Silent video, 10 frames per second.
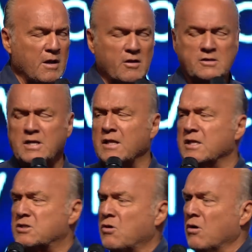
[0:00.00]
They'll sing
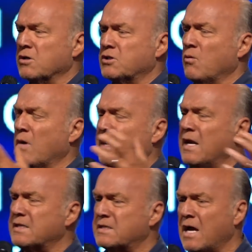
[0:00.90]
this chorus through one
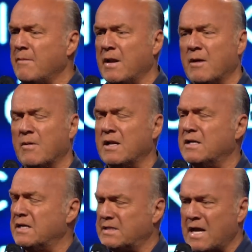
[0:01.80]
last time. Anyone that
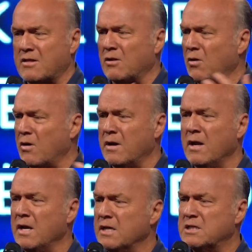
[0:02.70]
has had the Lord
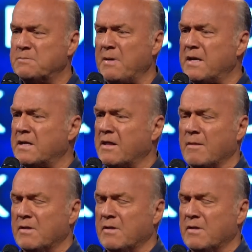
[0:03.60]
speak to them.